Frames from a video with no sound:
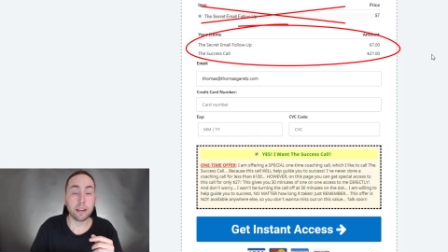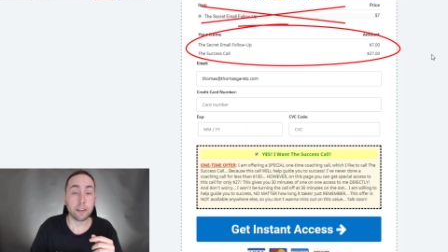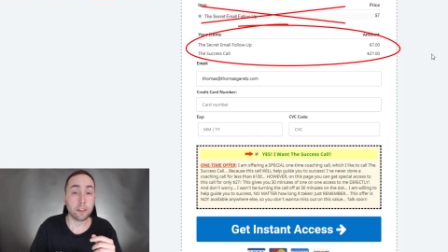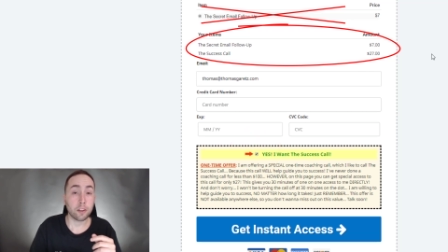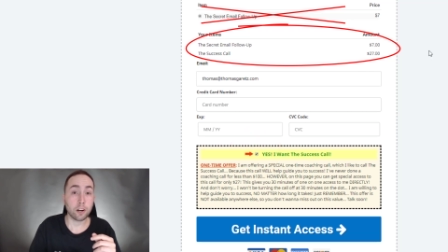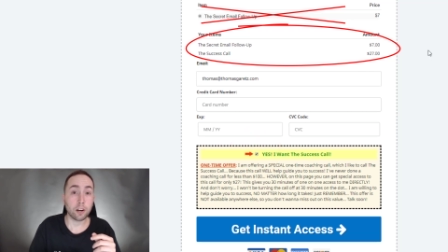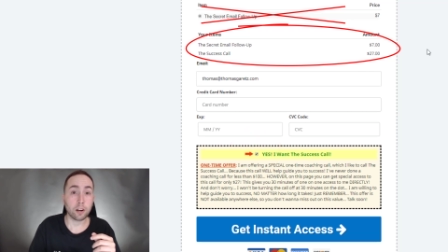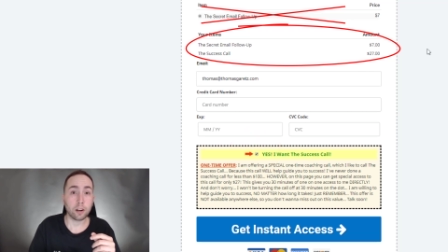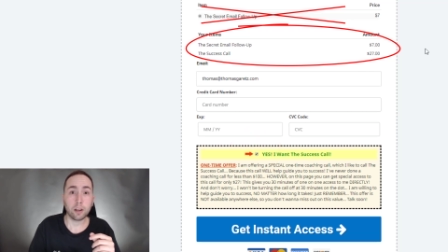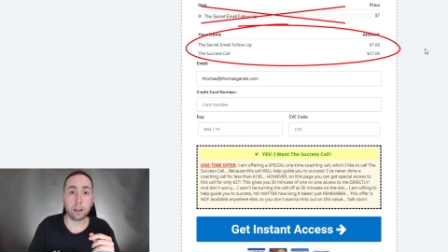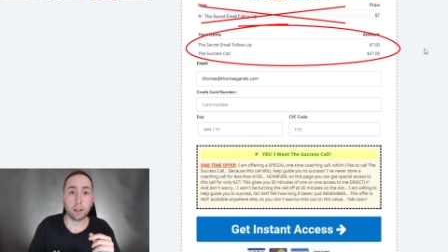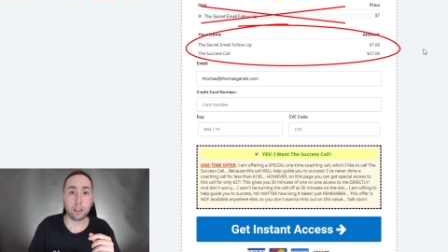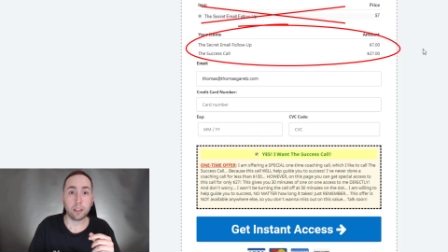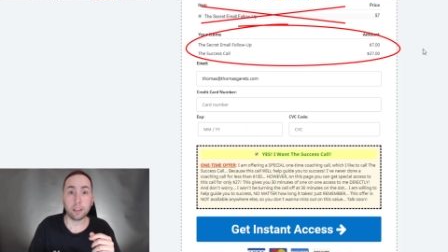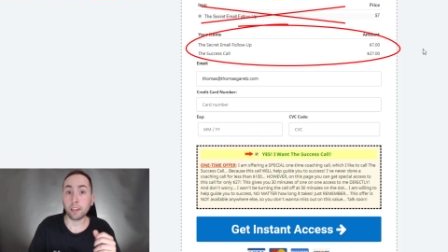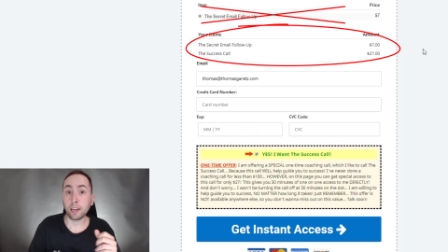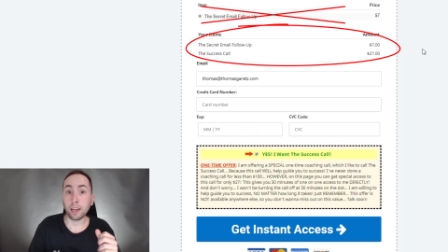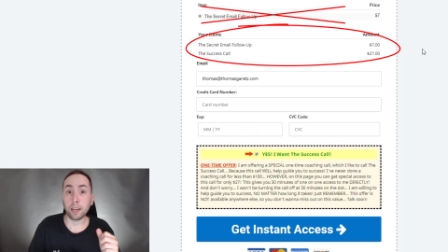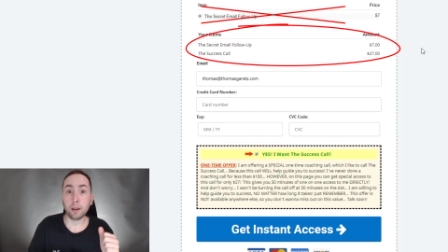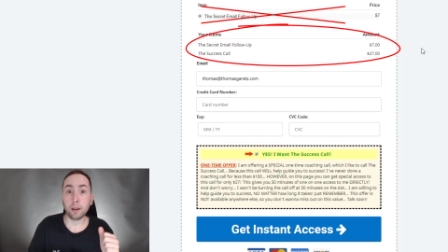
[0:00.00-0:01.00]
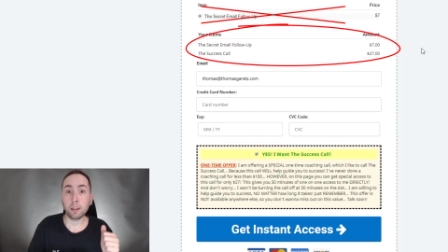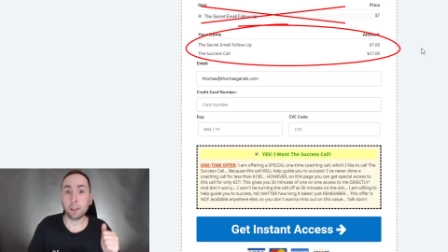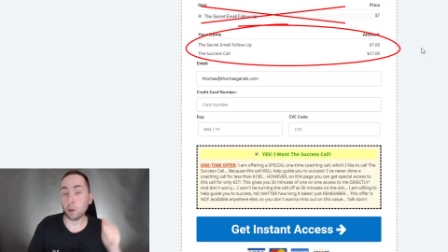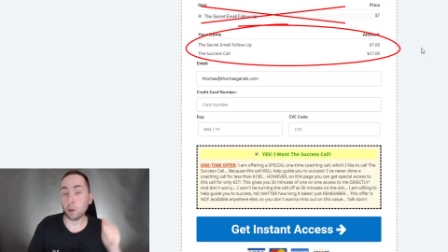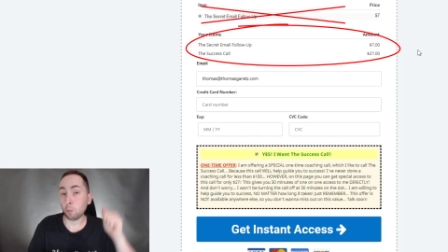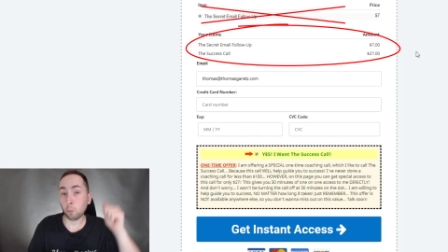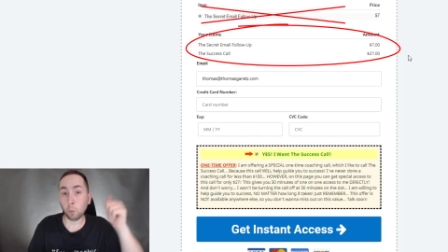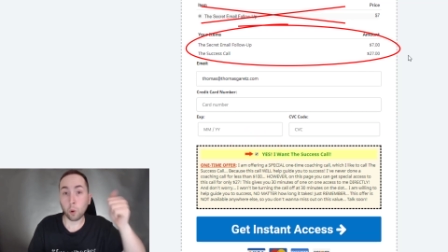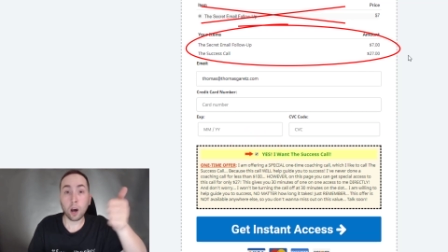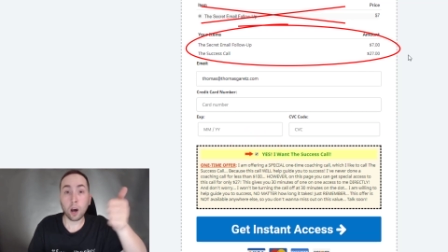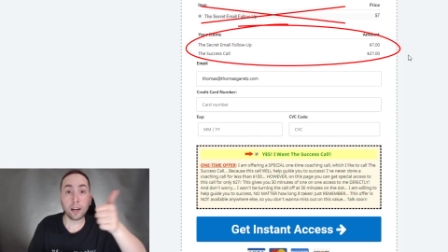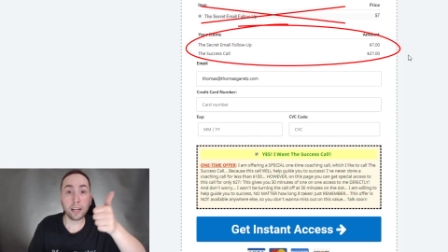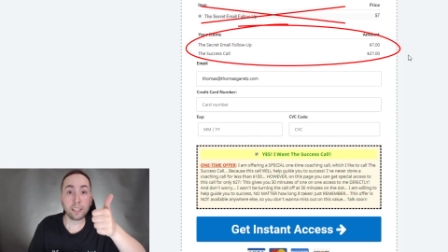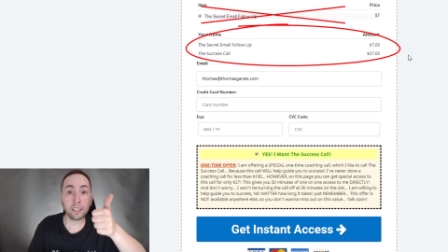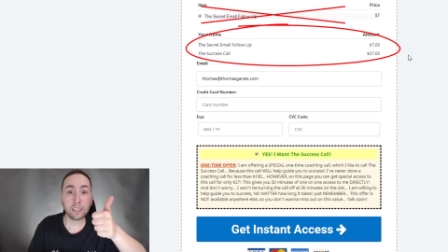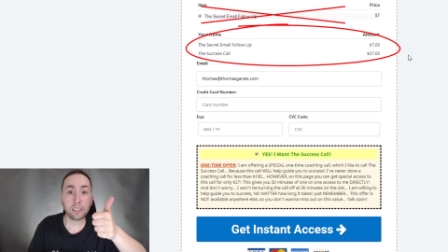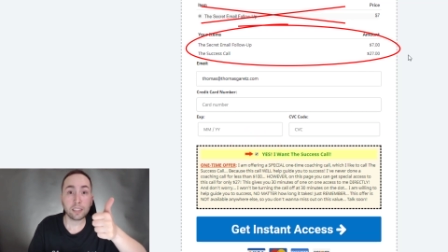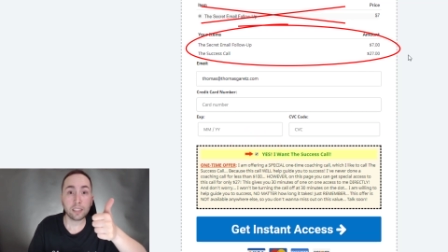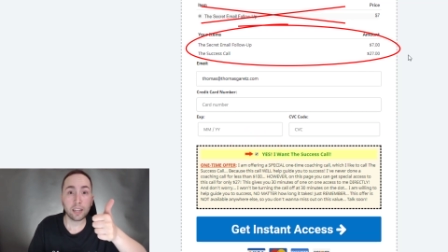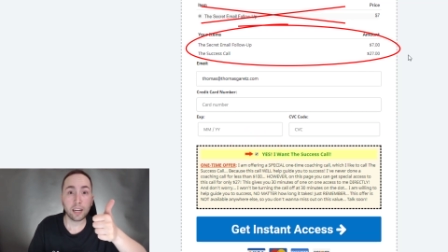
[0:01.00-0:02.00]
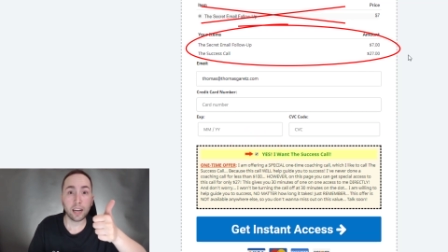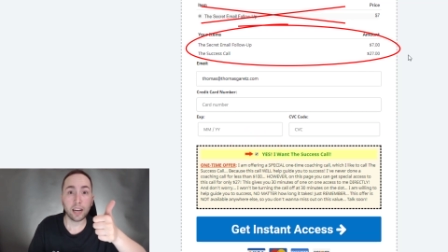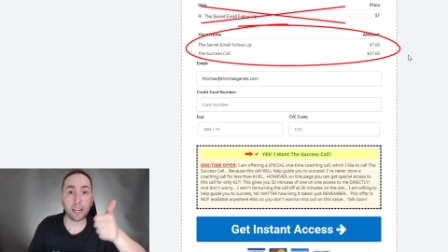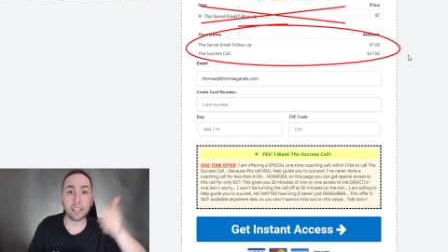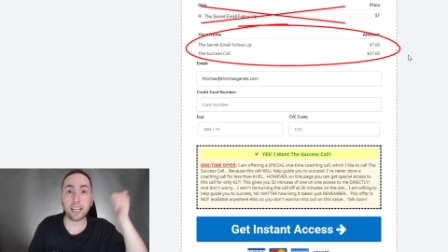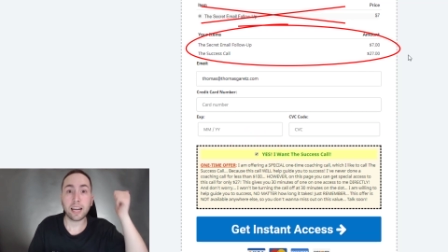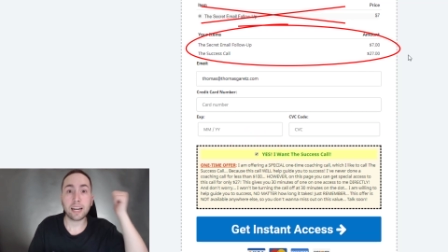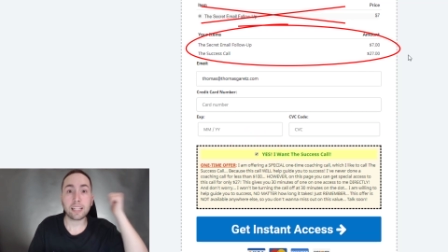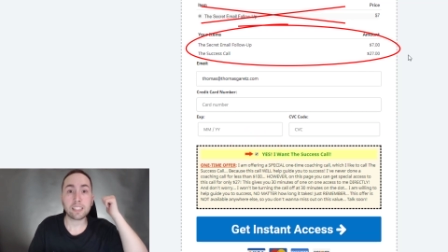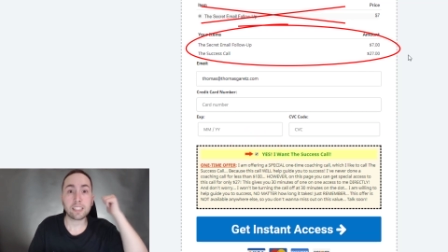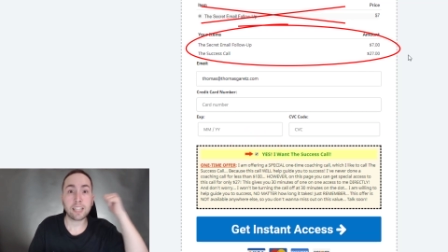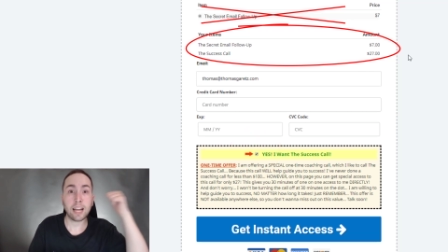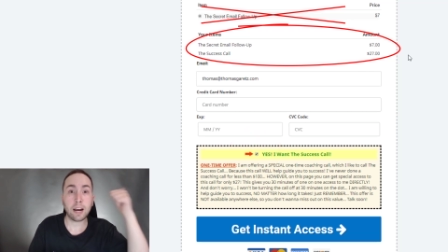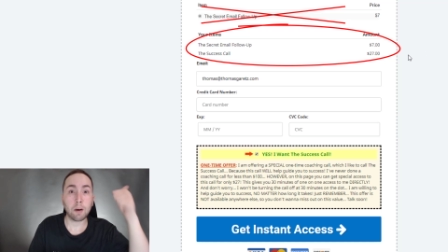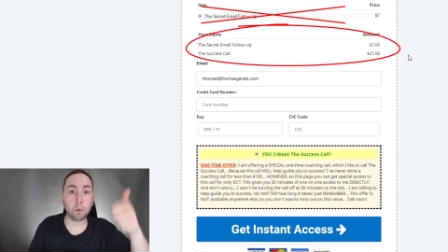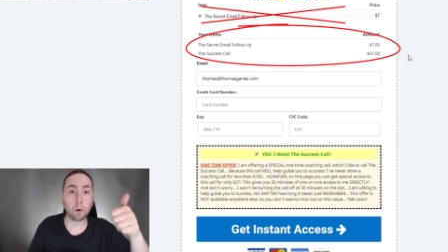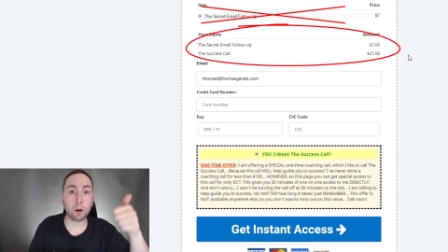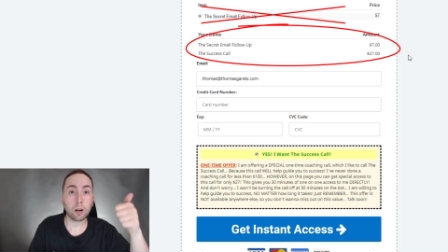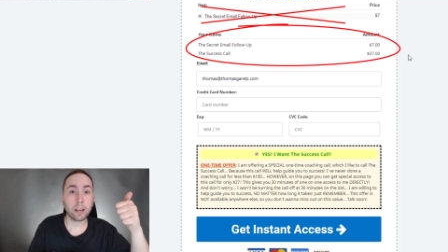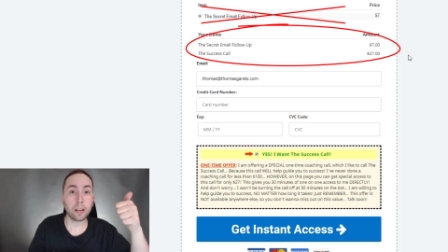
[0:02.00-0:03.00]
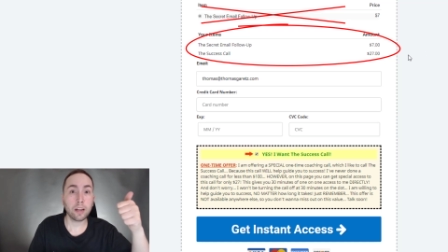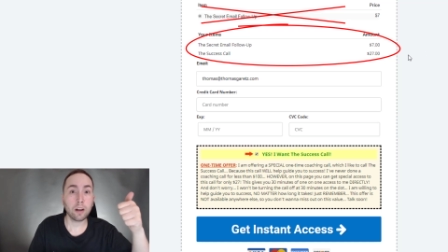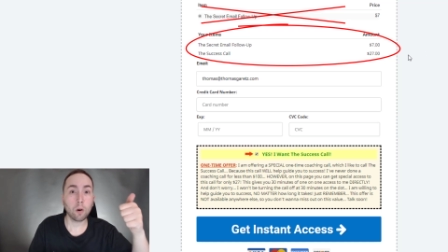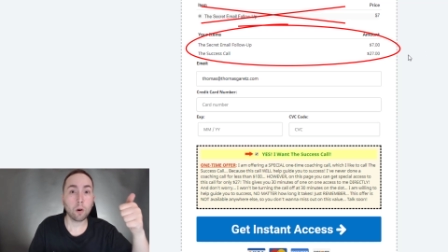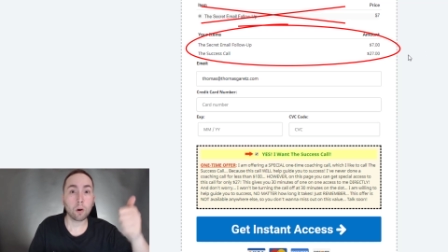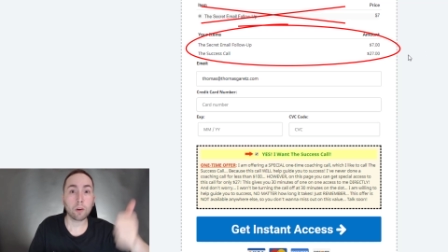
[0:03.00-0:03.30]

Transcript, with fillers: either they want it and that it's not working,